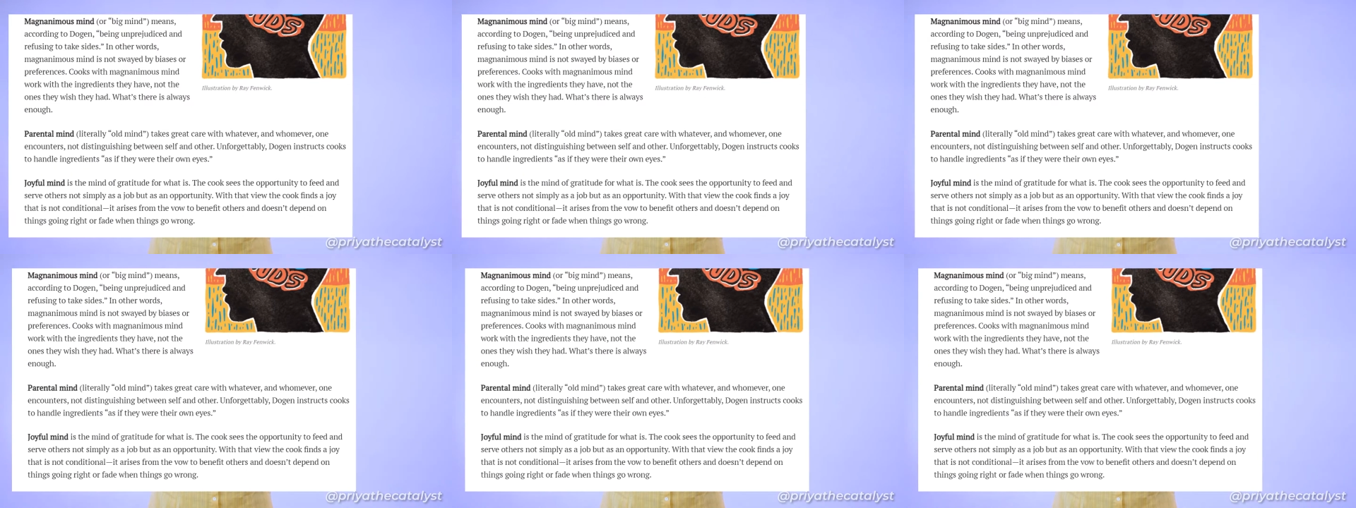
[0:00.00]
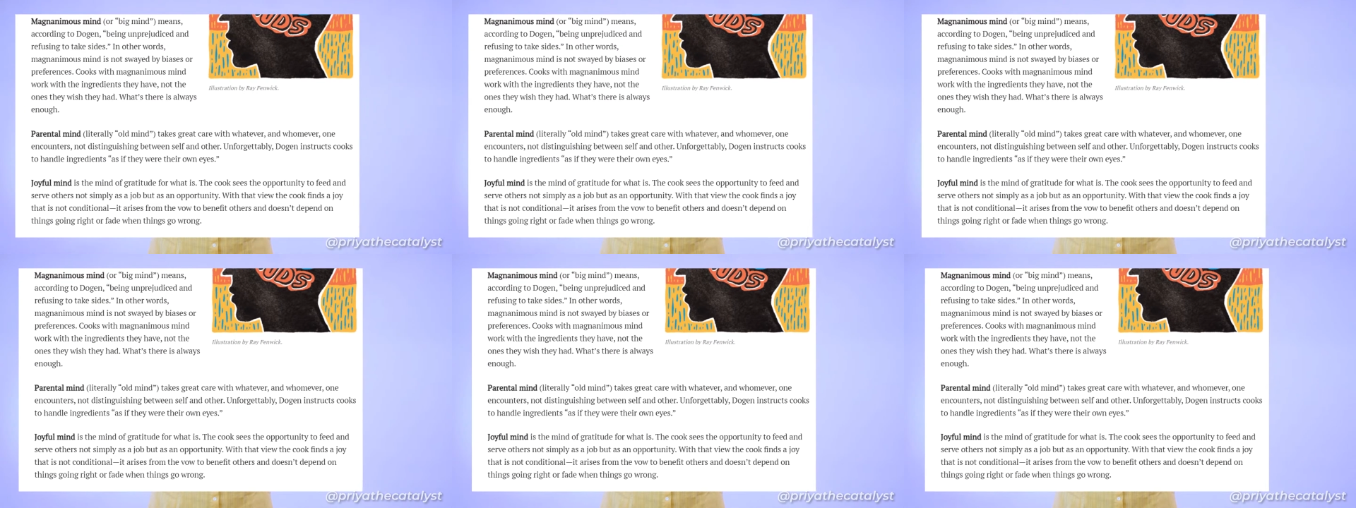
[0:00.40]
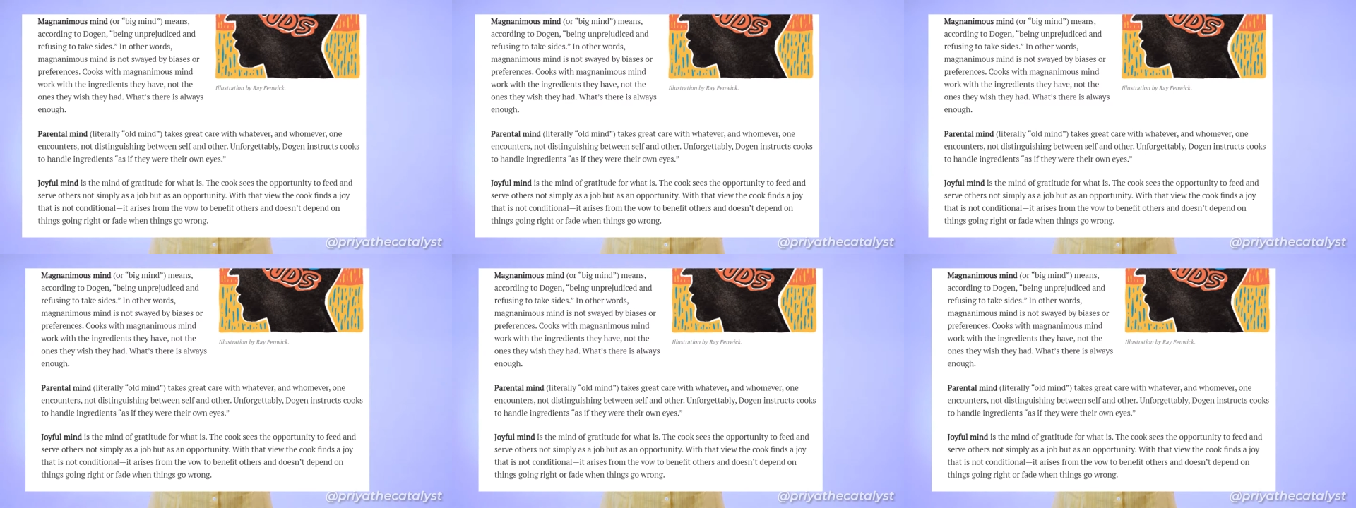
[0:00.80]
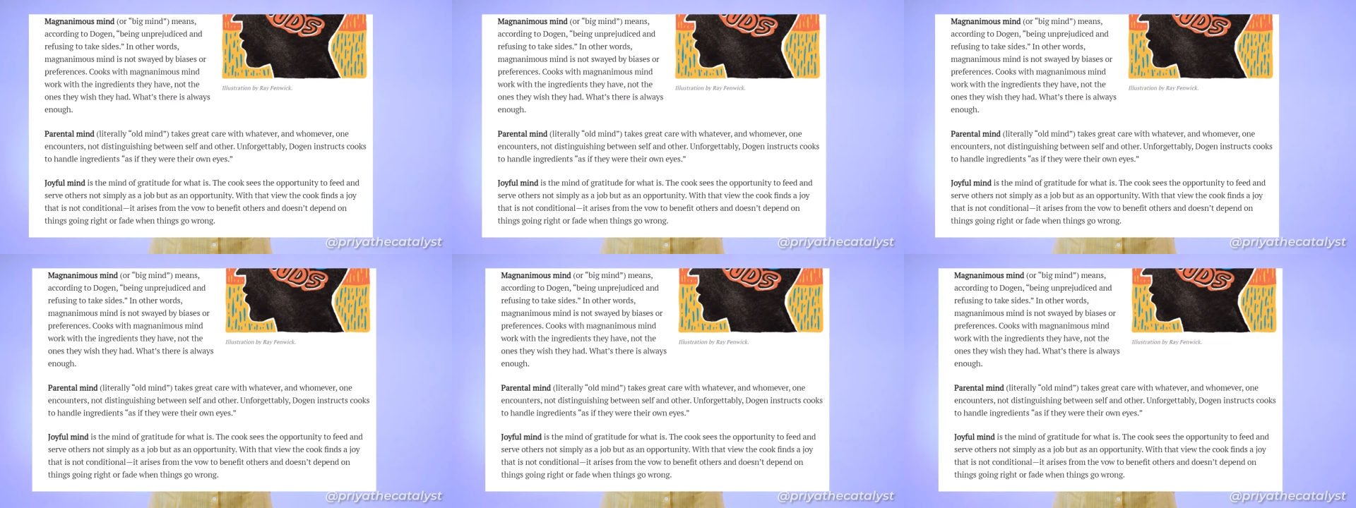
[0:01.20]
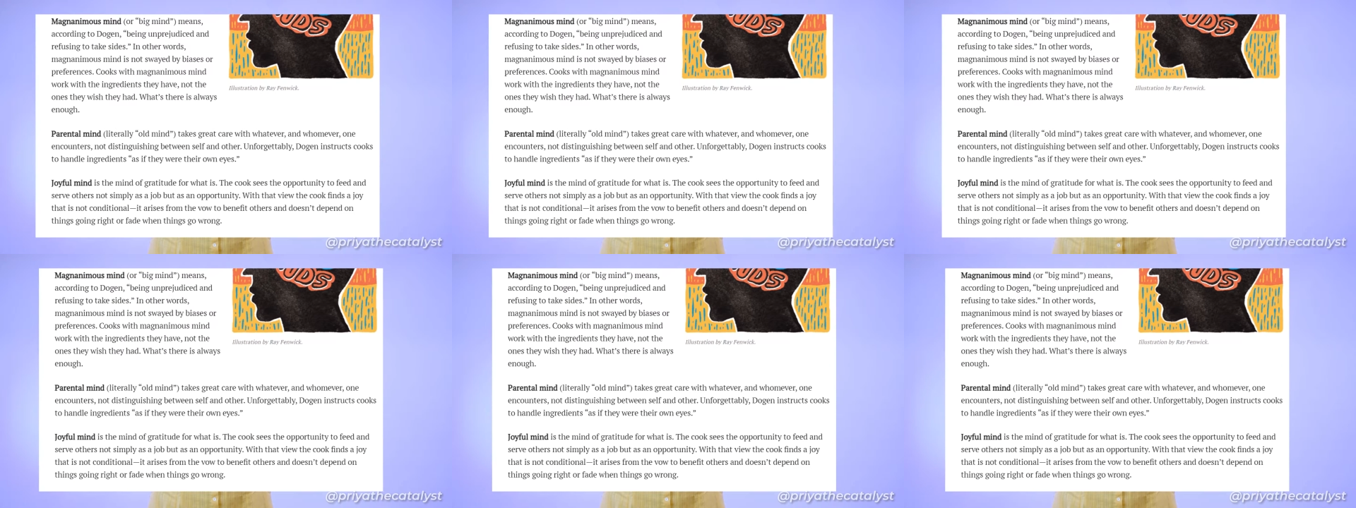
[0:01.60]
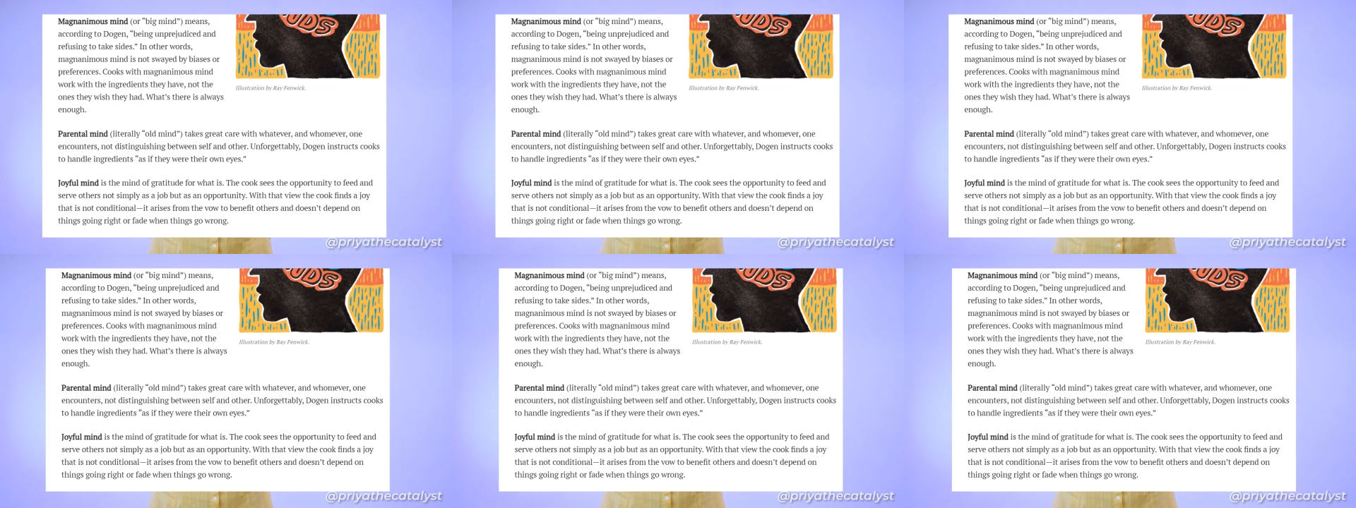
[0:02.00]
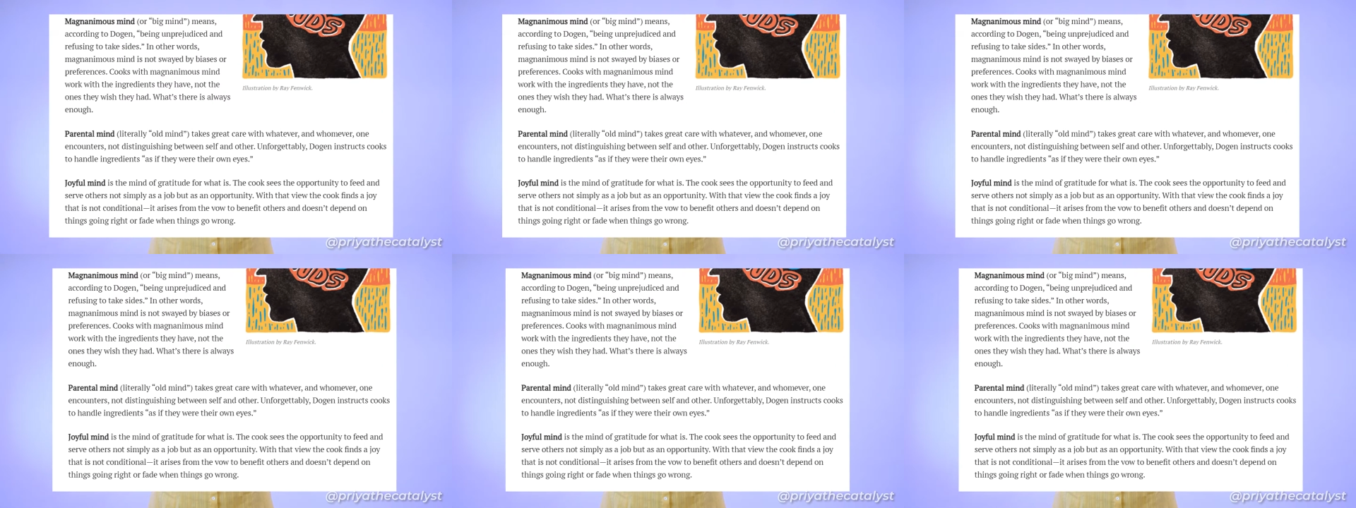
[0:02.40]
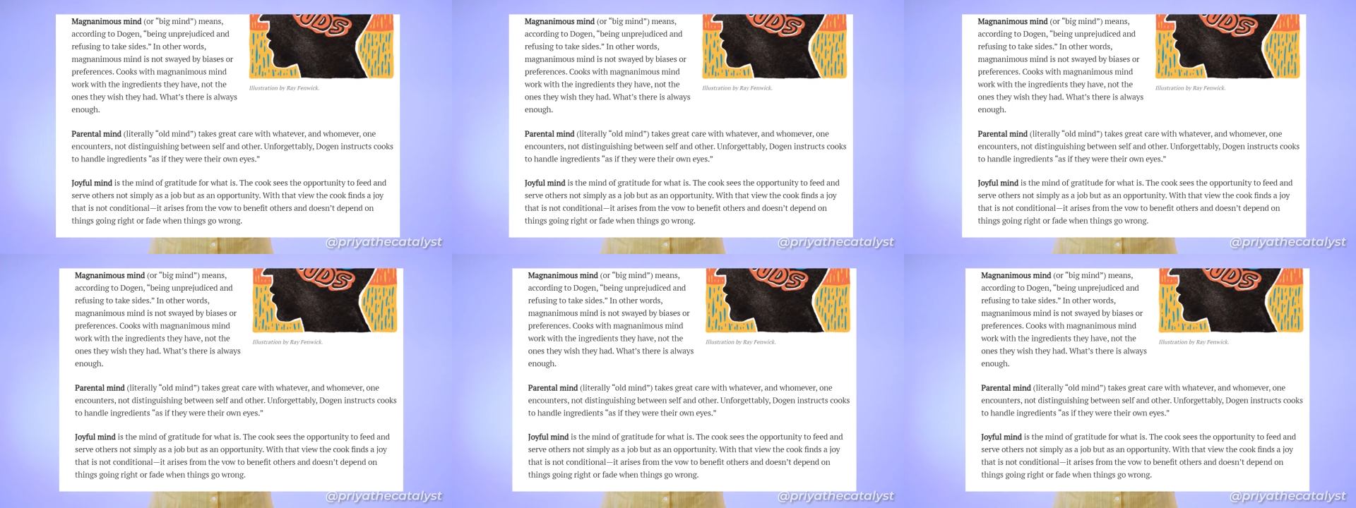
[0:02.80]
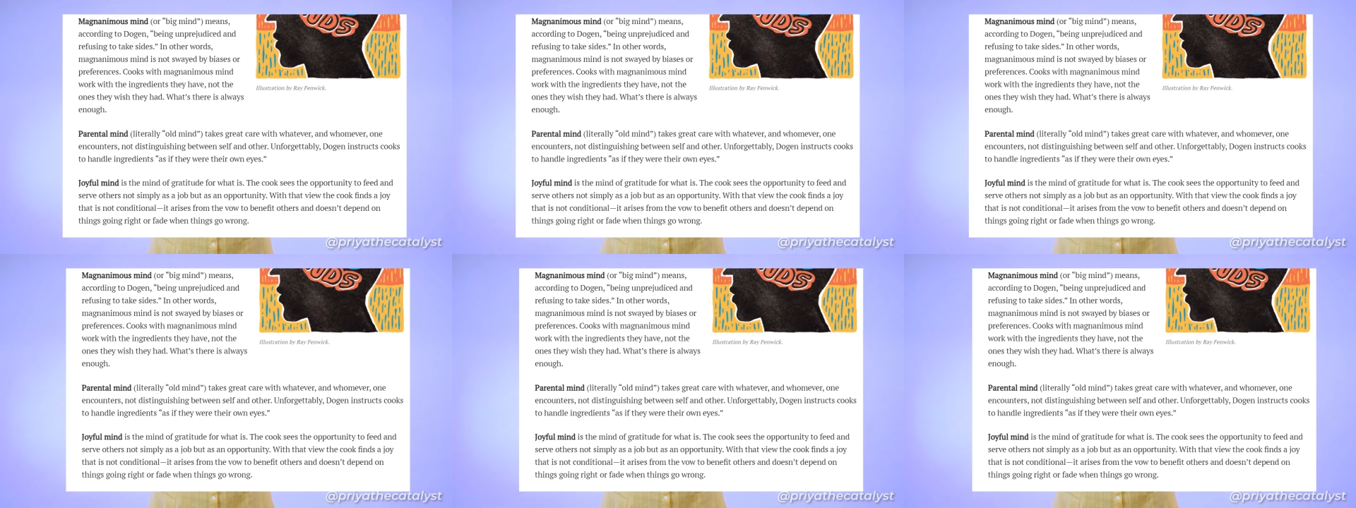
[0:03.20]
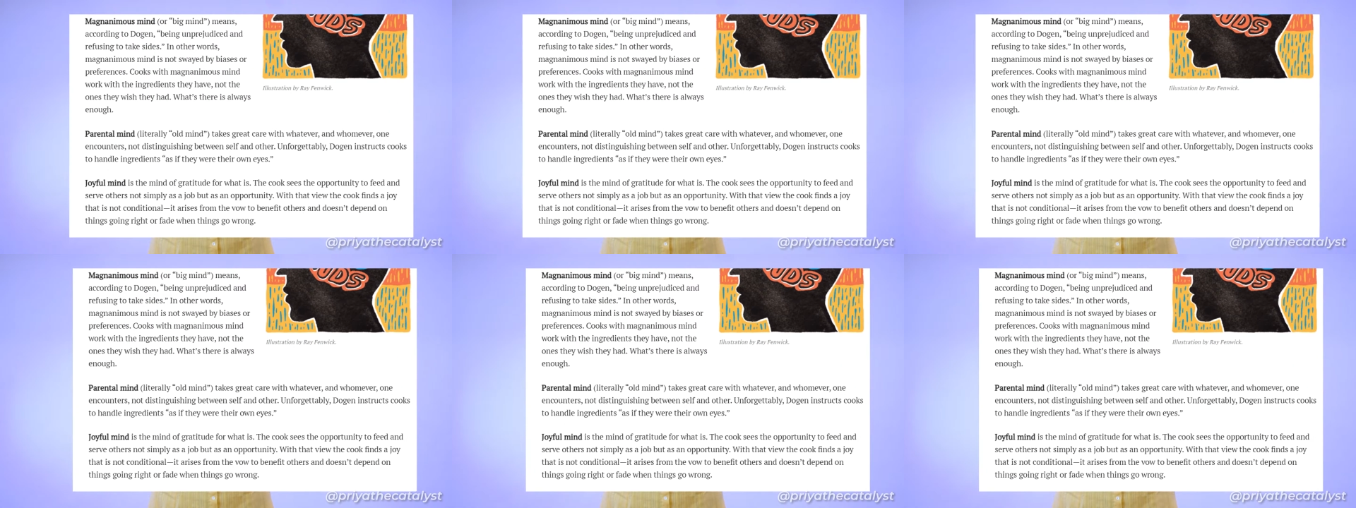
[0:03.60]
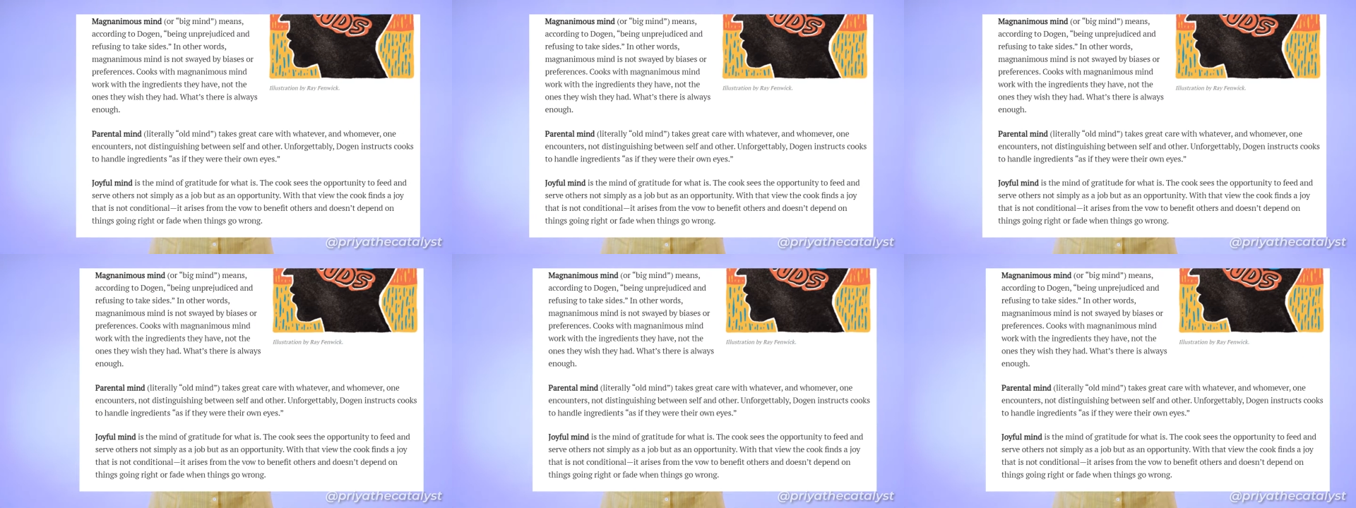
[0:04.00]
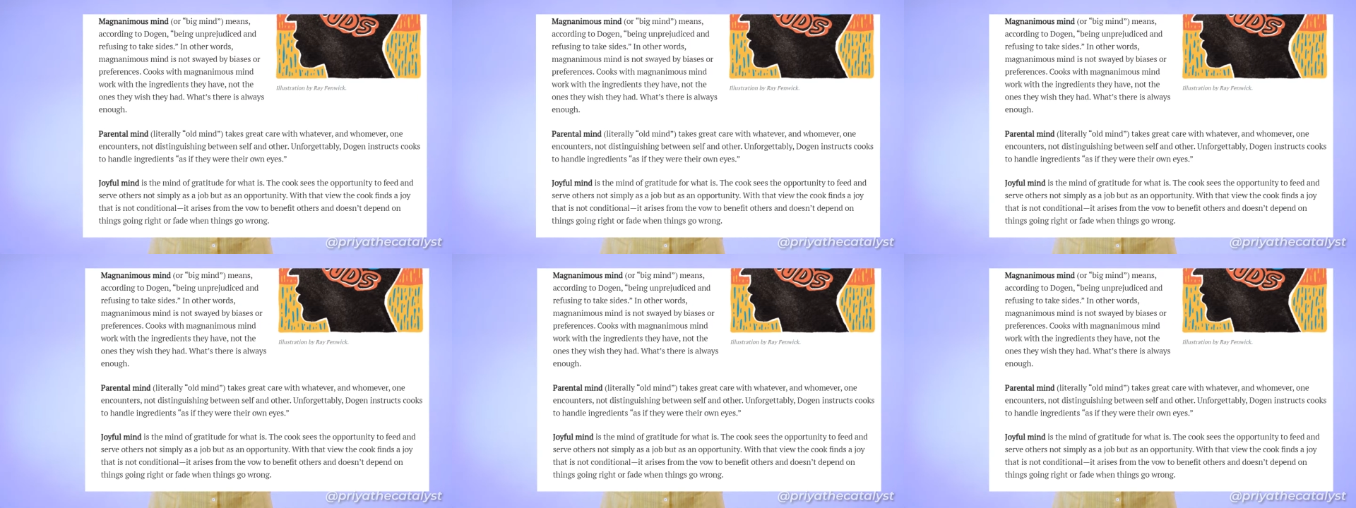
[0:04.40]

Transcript: Nobody's mouth can be seen.